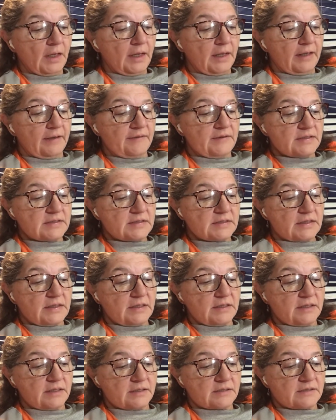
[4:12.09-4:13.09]
And this
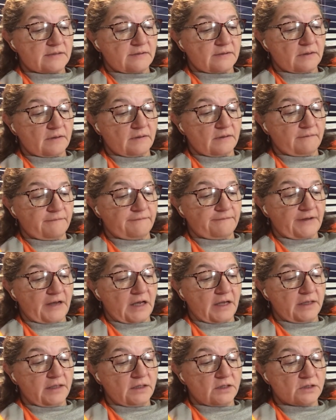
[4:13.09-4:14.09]
is
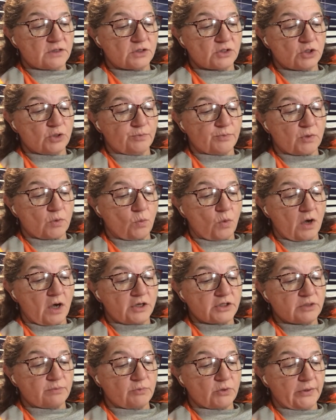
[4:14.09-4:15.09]
fine
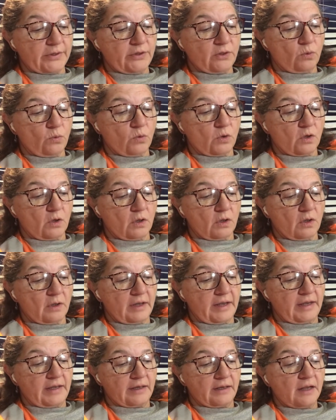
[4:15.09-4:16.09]
superwash merino wool,
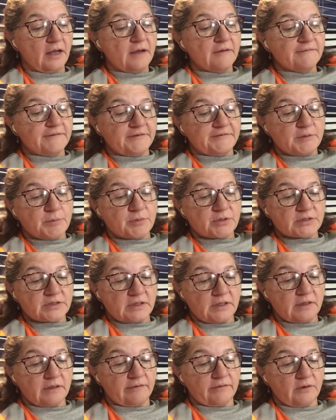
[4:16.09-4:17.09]
and
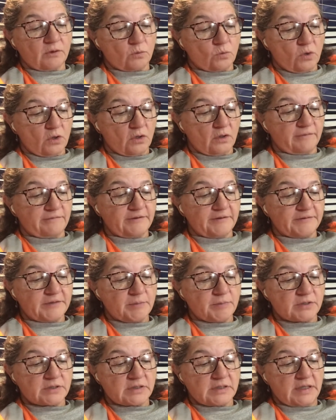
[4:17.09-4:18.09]
50% of the wool,
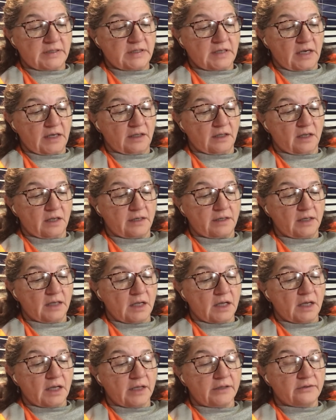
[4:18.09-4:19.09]
50% nylon,
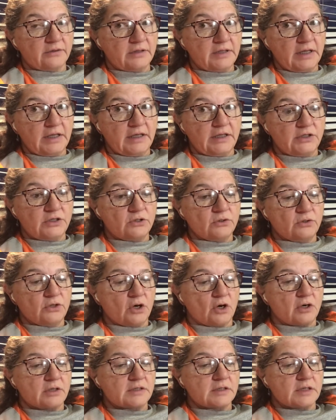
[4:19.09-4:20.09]
182
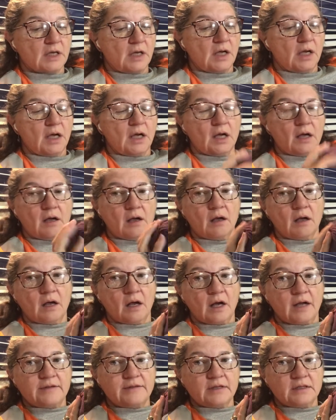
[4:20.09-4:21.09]
yards.
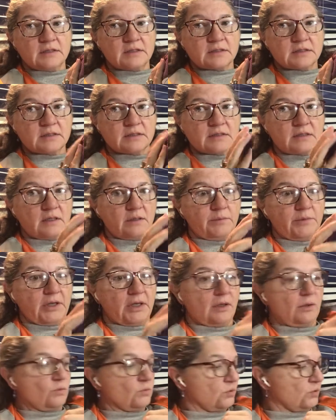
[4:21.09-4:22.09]
I think this is going to
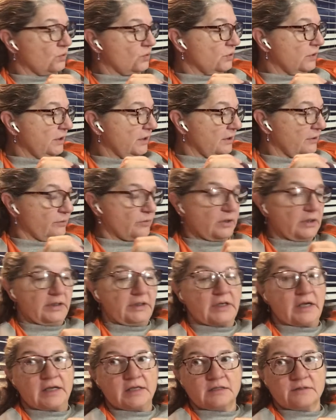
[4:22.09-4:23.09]
be really, really
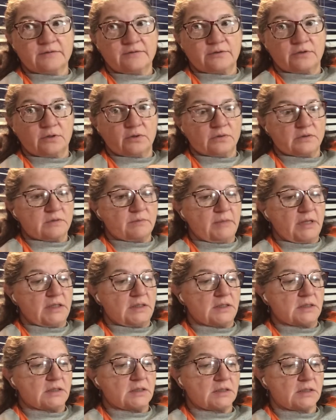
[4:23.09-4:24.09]
nice for those
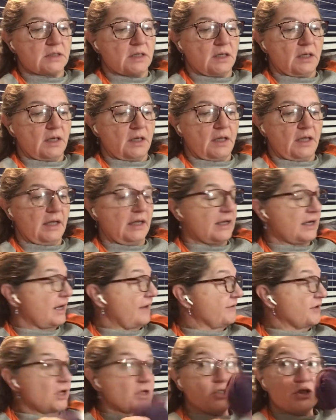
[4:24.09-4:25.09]
mittens. And
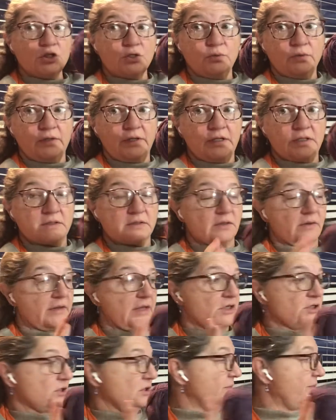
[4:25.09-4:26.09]
I've got 2 of these, so
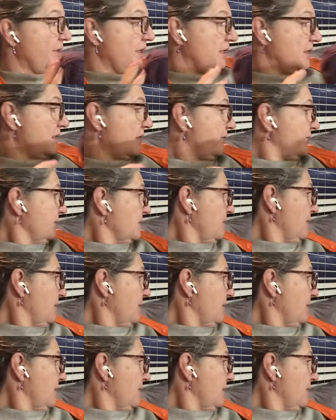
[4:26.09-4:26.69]
that should be enough to